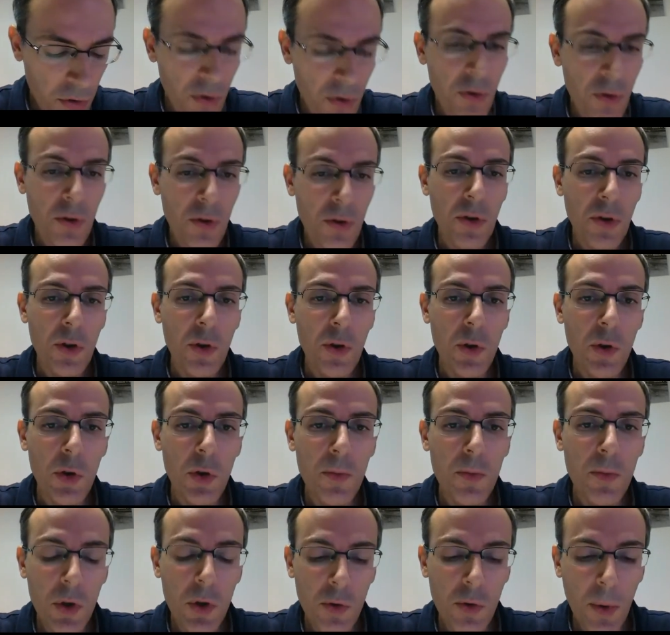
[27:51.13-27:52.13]

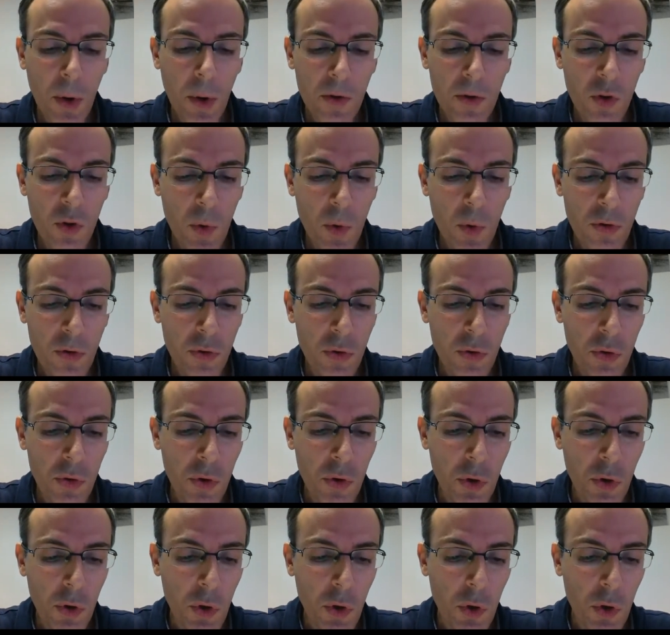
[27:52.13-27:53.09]
you may also want to